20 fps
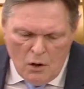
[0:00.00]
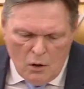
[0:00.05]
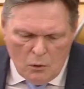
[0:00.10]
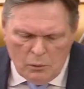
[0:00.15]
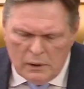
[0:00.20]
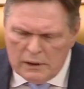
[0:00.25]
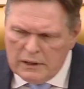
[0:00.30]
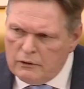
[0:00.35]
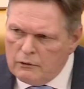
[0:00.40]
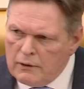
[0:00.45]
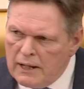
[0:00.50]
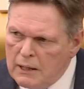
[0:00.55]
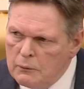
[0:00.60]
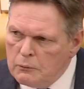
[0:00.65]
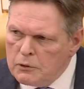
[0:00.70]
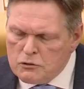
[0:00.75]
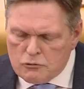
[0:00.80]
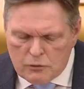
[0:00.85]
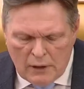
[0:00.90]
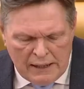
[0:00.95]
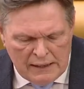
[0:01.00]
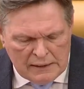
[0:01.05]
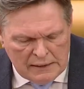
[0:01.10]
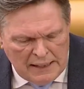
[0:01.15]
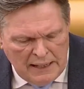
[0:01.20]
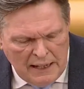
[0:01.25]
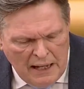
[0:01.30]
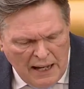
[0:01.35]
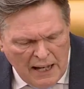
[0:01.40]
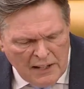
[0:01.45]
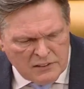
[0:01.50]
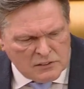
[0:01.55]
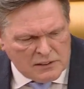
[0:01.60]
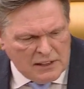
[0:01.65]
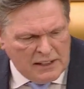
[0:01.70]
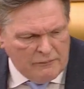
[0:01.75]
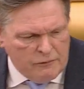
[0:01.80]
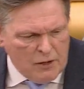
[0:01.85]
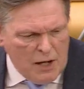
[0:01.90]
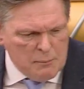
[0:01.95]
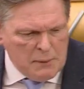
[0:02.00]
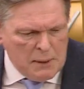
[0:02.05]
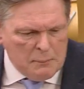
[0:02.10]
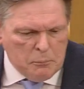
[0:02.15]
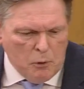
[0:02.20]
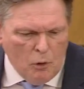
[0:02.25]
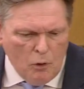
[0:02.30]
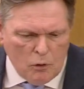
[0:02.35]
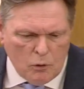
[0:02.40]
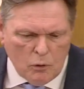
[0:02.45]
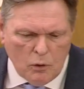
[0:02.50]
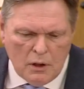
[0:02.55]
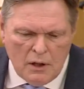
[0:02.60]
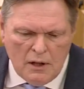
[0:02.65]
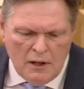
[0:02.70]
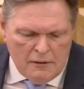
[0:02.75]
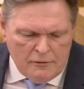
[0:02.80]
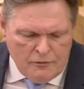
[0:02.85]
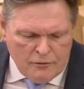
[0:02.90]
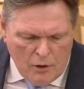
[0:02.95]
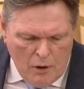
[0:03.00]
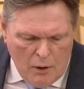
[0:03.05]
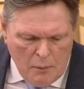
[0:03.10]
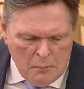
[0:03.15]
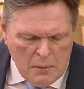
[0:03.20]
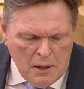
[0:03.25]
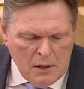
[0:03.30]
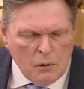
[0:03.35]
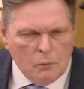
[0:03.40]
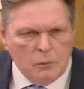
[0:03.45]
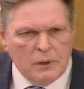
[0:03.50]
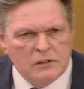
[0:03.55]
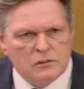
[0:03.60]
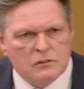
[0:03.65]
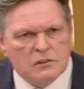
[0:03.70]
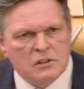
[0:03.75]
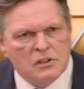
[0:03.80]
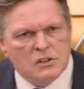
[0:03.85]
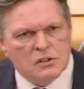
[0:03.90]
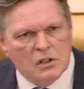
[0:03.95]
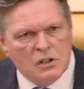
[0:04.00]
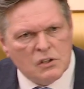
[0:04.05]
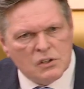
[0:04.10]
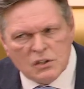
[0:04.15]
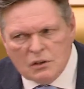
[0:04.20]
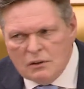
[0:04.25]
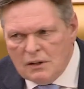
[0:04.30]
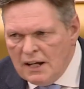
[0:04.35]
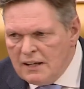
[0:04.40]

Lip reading: Willie Rennie was rightly asking. If I may borrow from Winston Churchill,